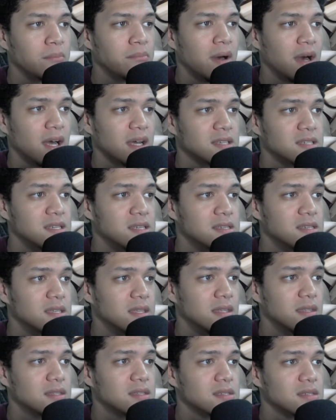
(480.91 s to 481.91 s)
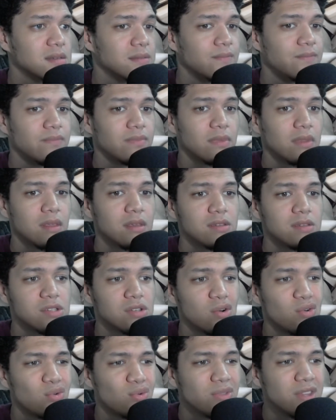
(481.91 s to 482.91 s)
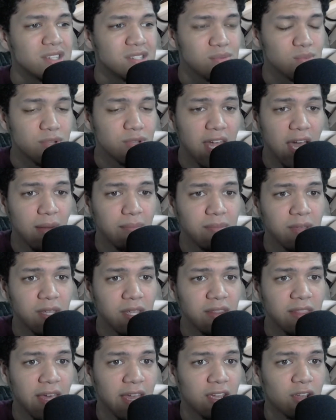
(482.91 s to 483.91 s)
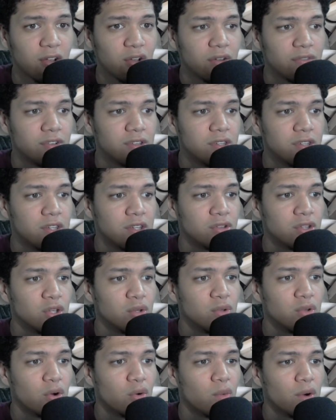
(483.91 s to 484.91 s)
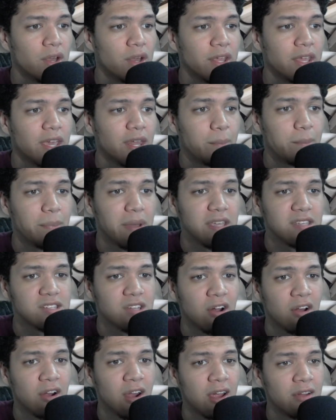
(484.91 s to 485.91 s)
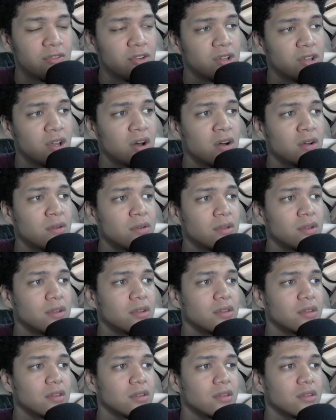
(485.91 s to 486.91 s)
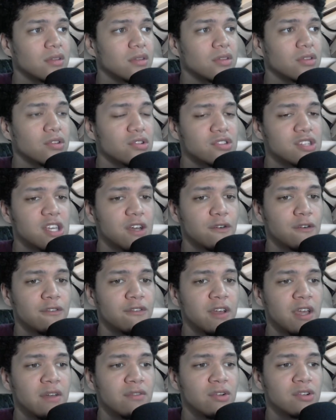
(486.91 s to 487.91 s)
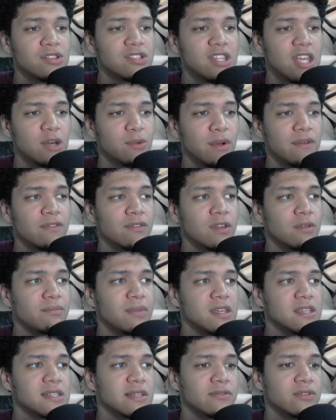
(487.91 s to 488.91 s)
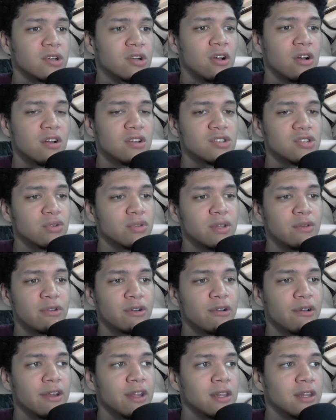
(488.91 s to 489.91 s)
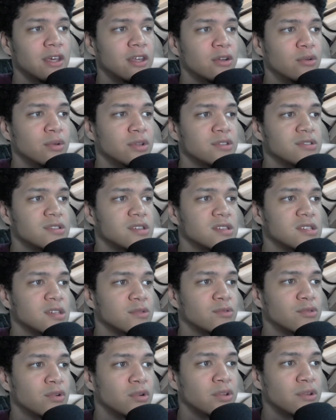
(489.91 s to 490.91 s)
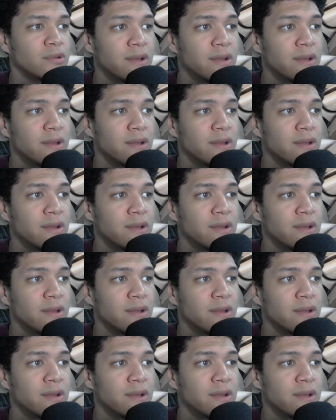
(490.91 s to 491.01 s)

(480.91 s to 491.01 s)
boxy seats. So this would not be that good of a deal. You don't want to get a base car ever, y'all. Do yourself a favor, stay away from the base level cars. You only regret it later when you see someone rolling